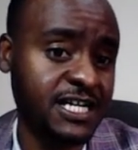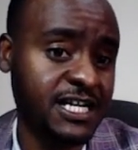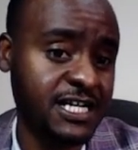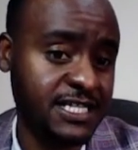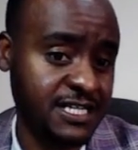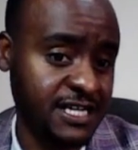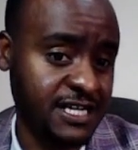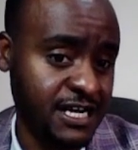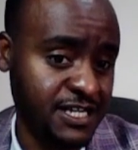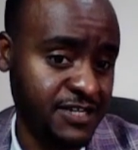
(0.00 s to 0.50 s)

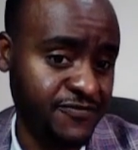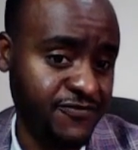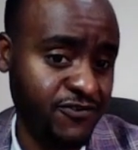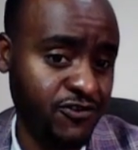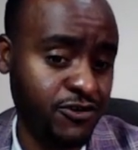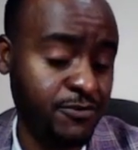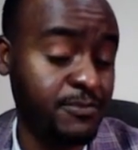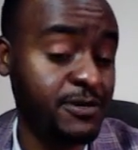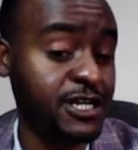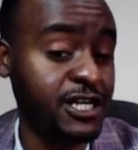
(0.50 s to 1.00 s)

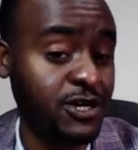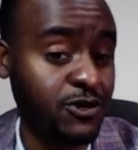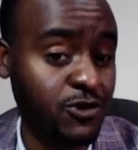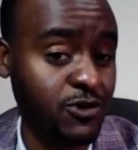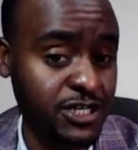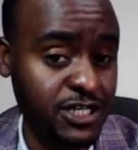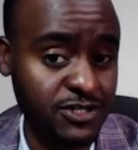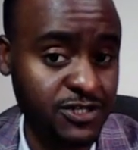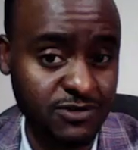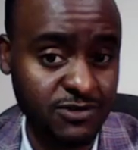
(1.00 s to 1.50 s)
Transform, record
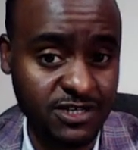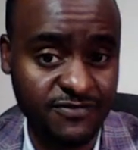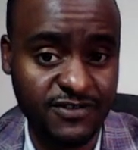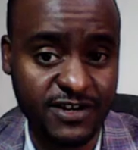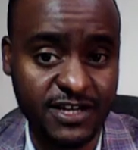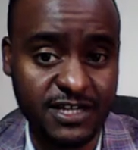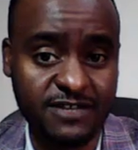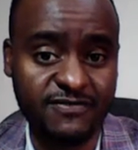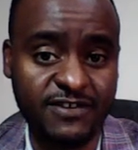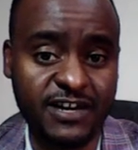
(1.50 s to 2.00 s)
into
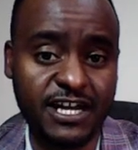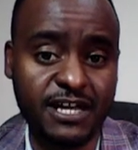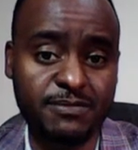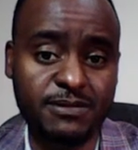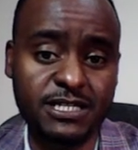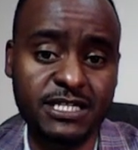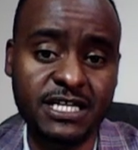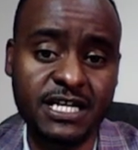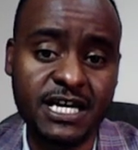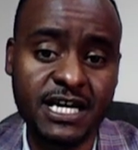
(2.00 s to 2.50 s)
different variables.
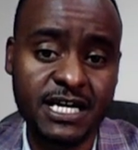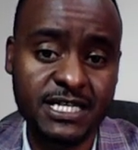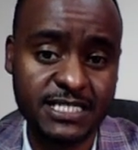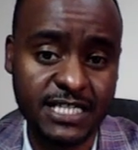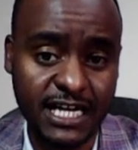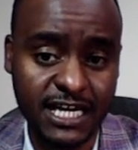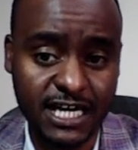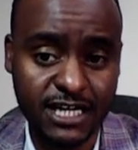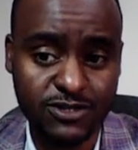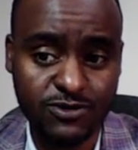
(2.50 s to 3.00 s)

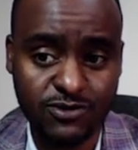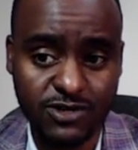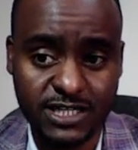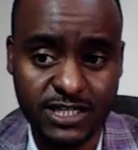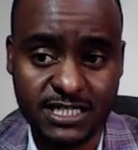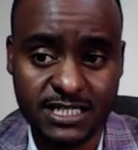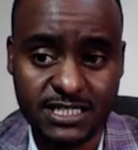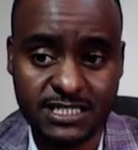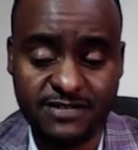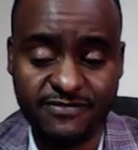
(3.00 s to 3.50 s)
Select your
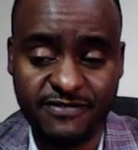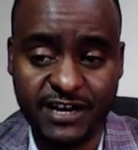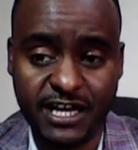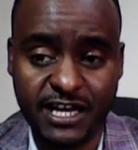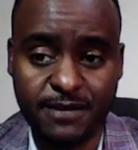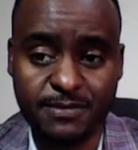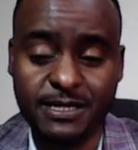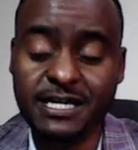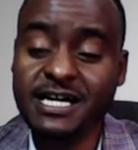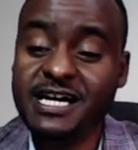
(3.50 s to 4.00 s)
interest
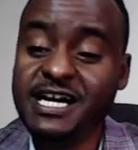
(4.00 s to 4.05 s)
variable.